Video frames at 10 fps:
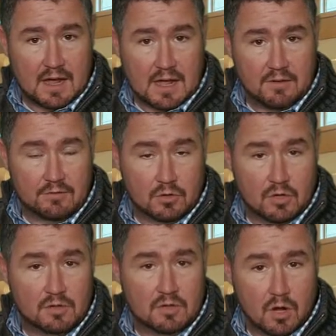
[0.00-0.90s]
have
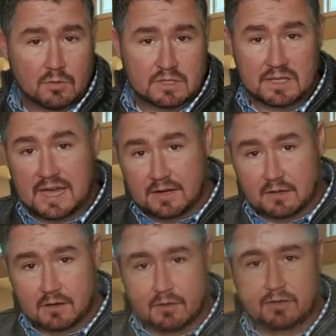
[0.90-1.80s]
good notes
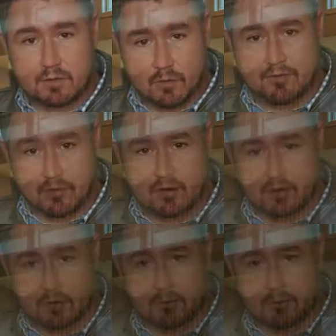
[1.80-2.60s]
later to refer to.